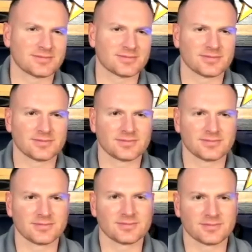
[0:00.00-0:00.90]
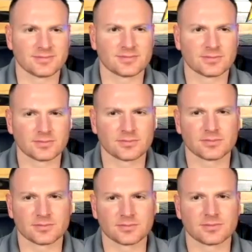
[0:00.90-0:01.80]

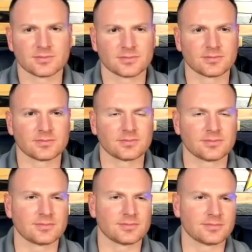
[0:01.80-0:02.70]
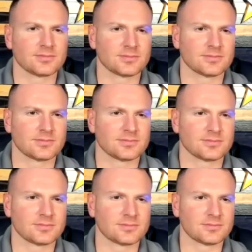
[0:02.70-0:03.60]

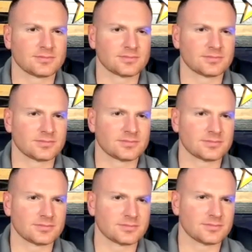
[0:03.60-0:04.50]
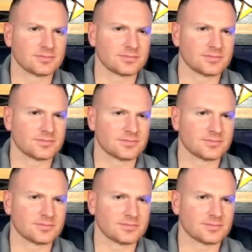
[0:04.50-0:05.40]

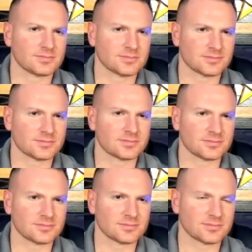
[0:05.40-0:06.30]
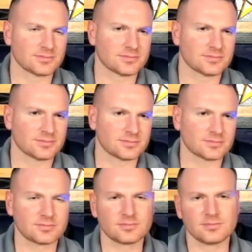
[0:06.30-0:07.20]

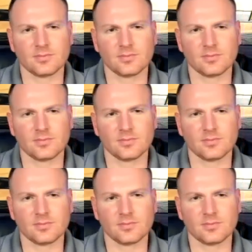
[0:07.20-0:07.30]
This person isn't speaking.